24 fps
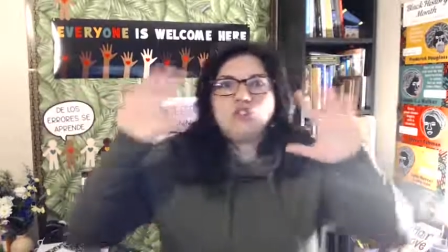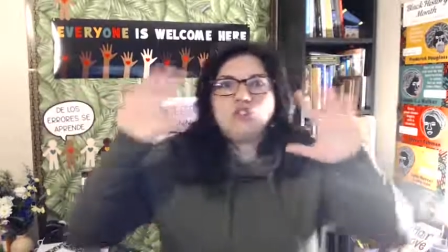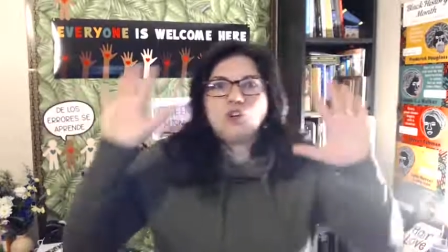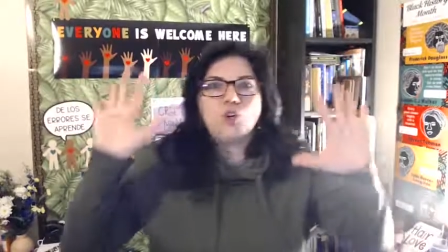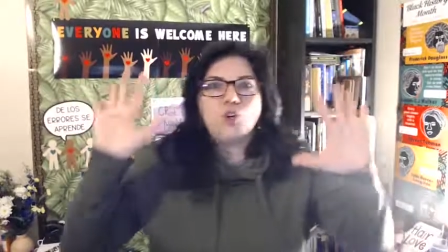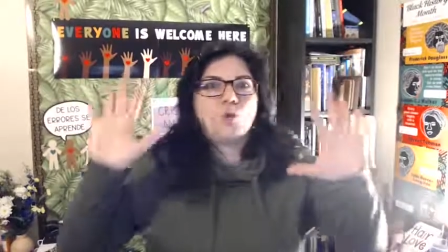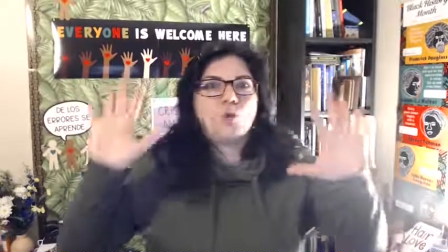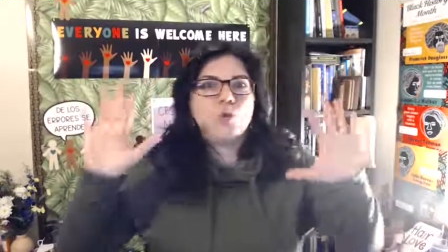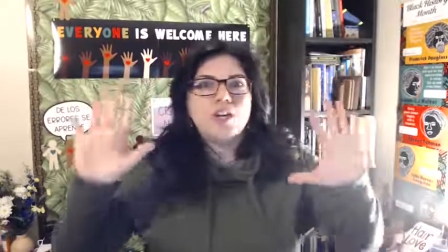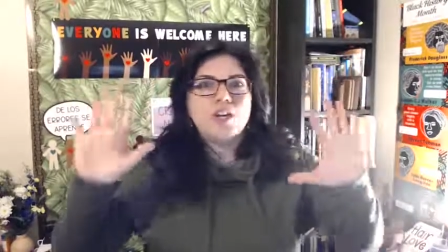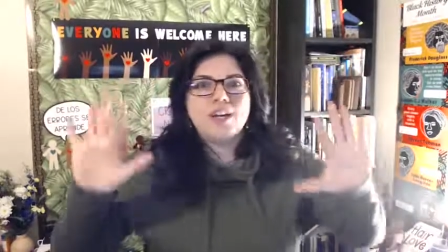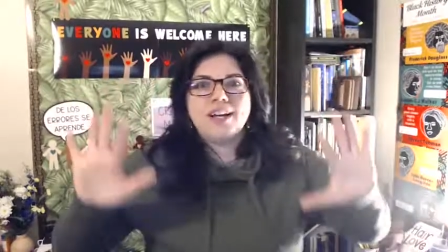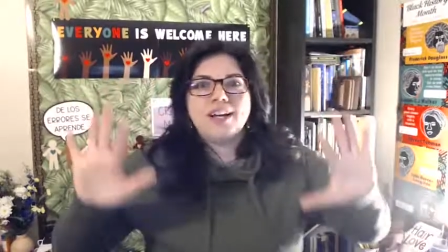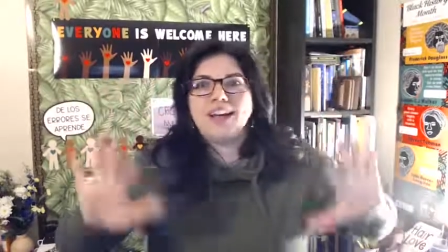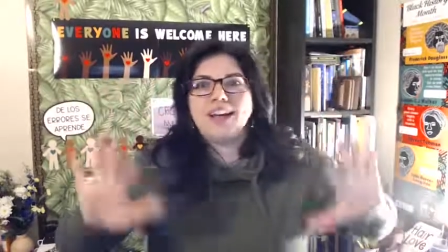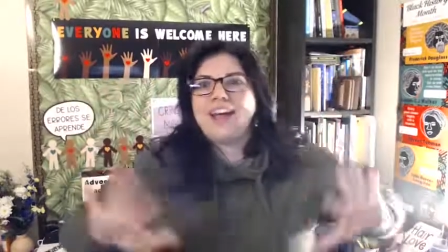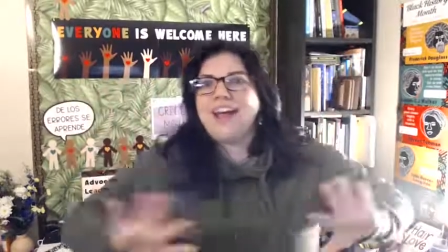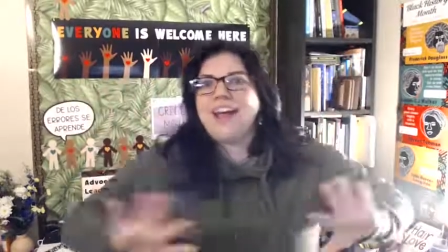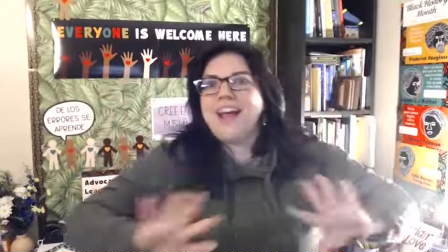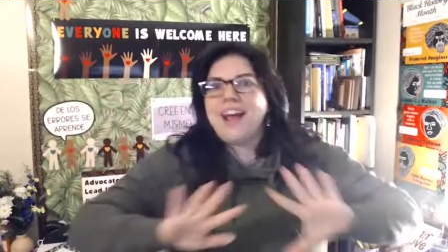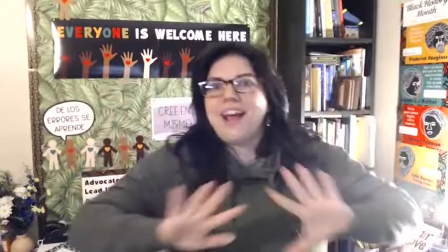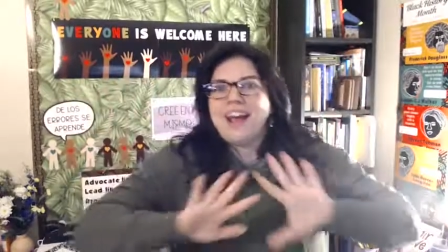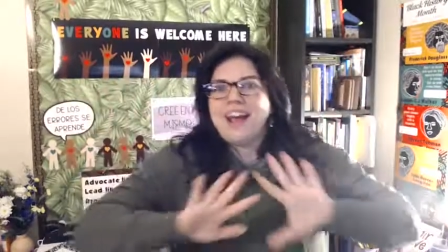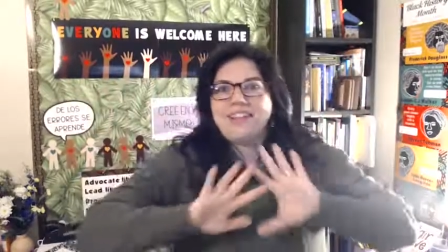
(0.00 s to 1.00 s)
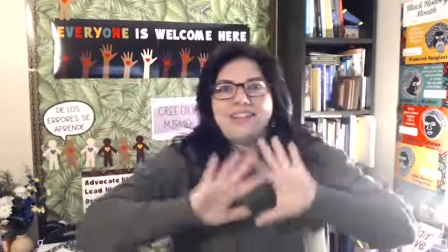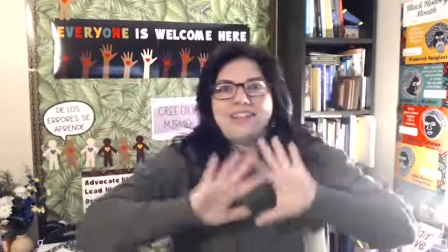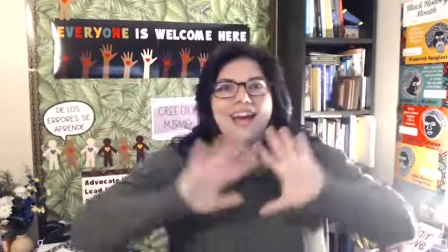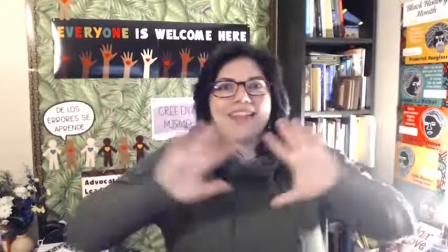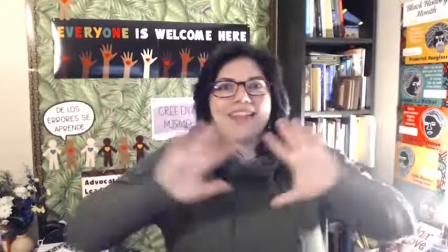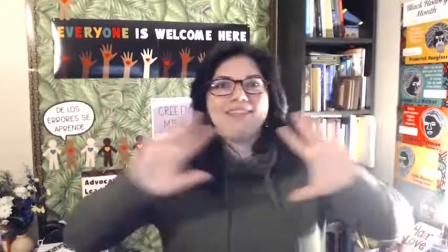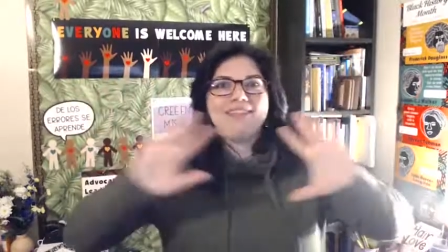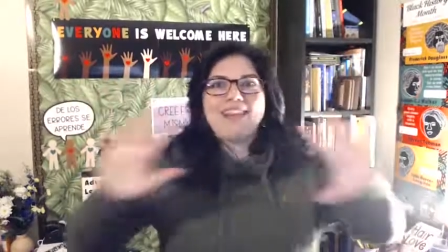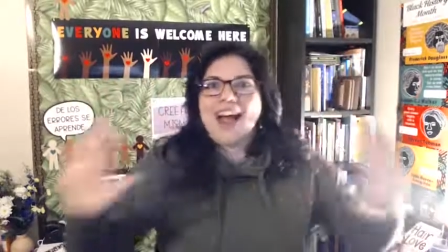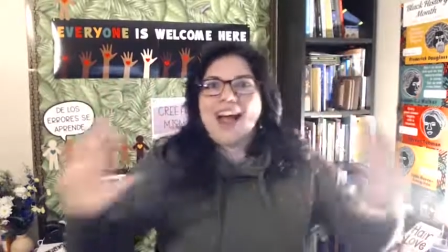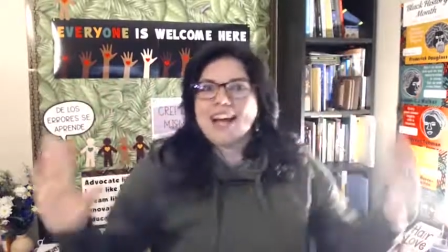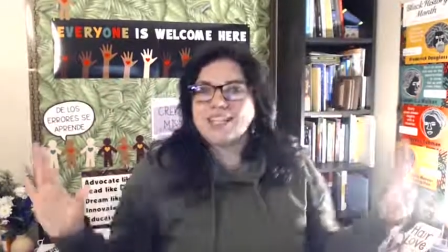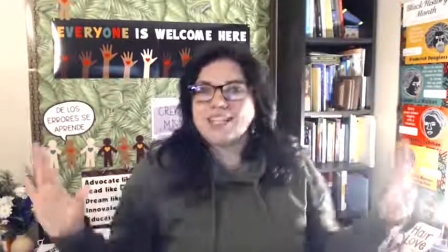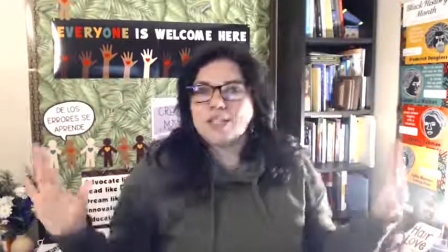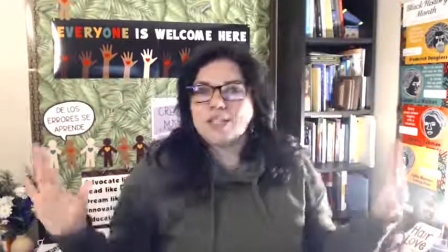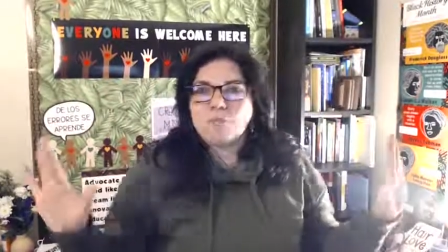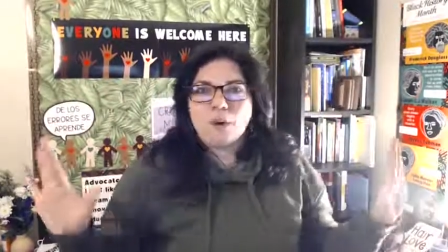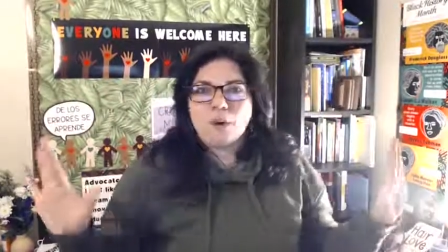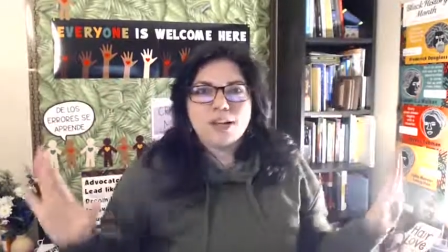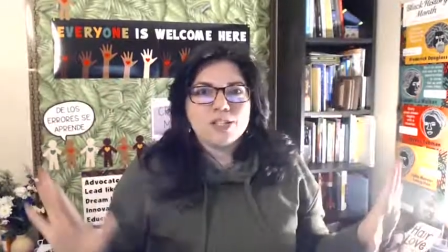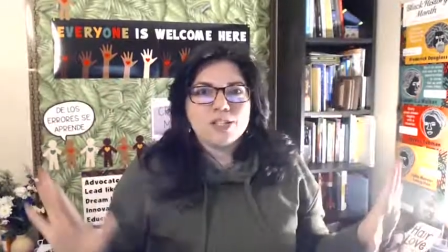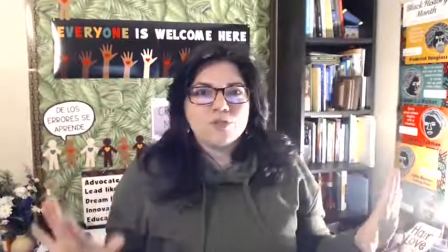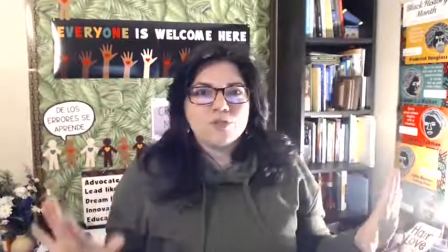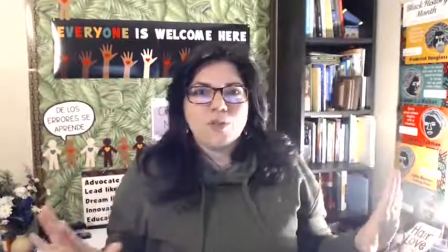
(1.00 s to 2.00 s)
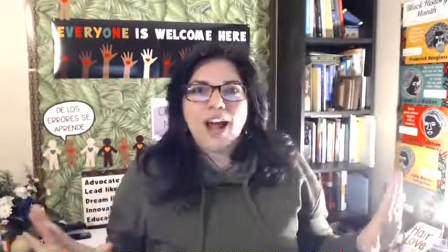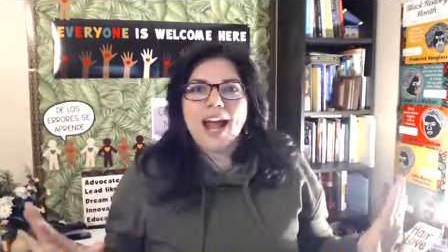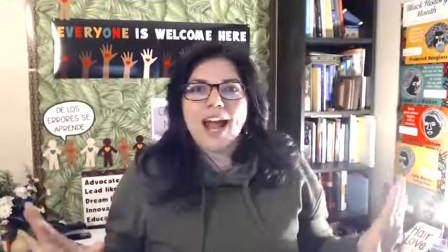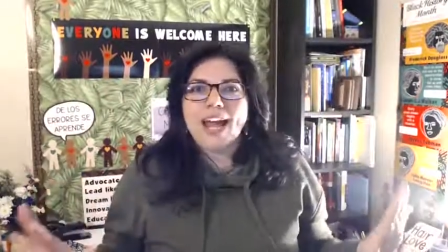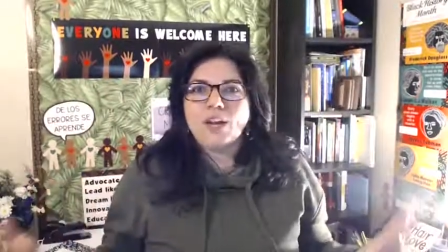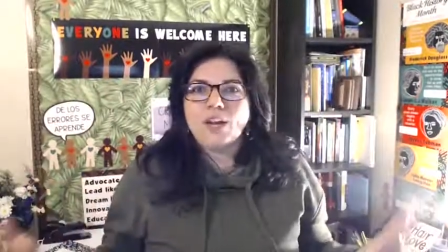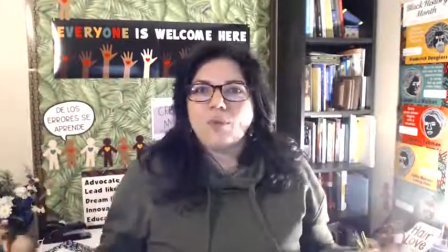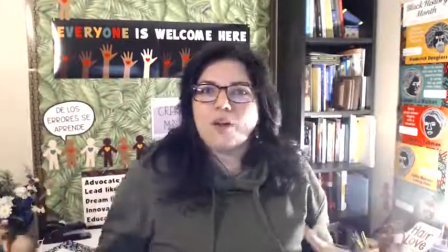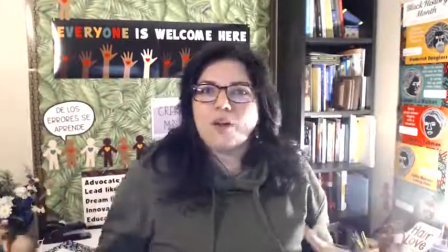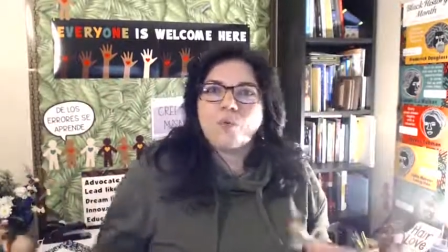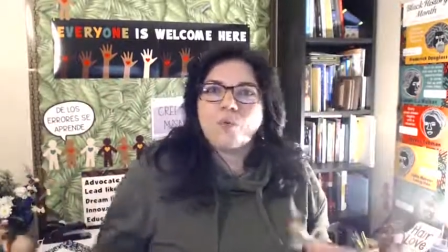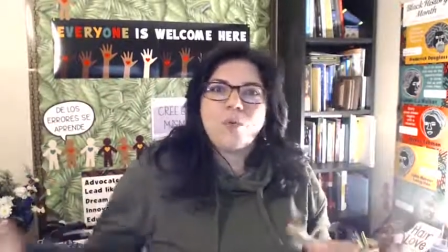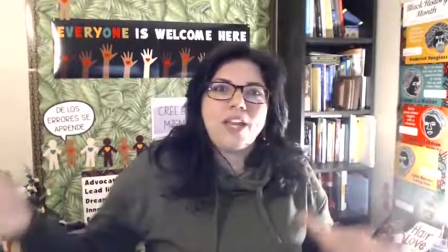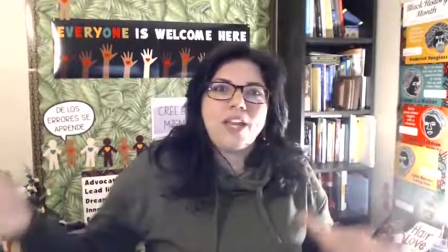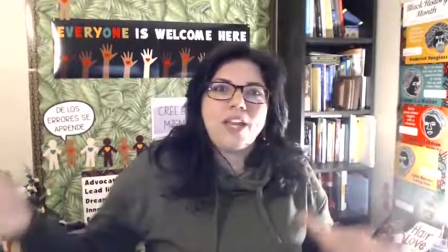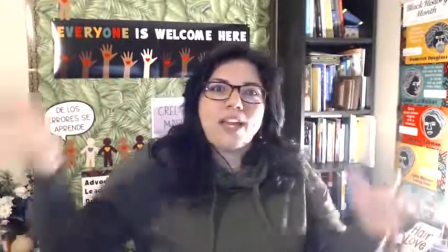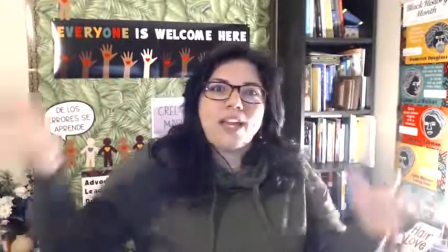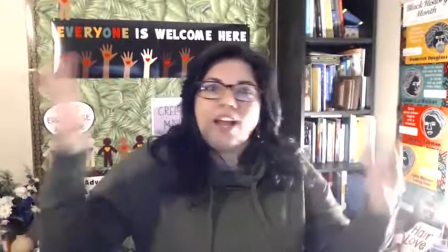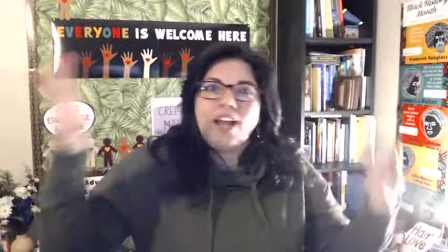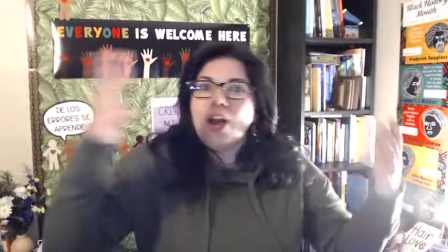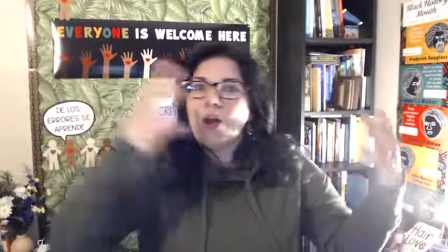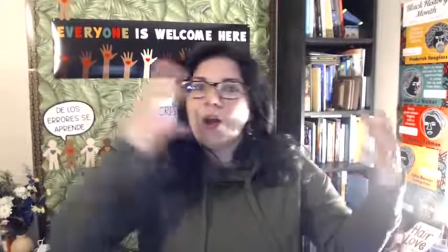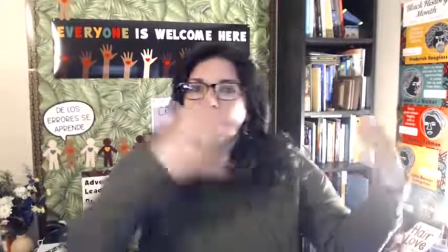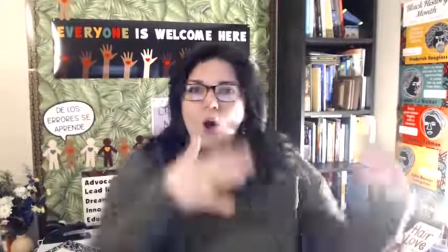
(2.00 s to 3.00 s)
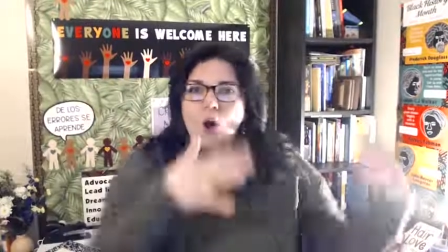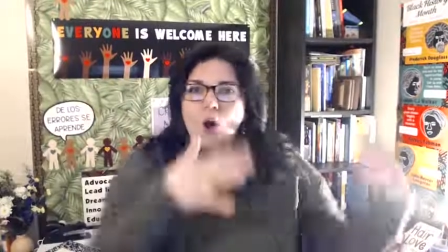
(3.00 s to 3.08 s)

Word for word: June and that last bus ride when we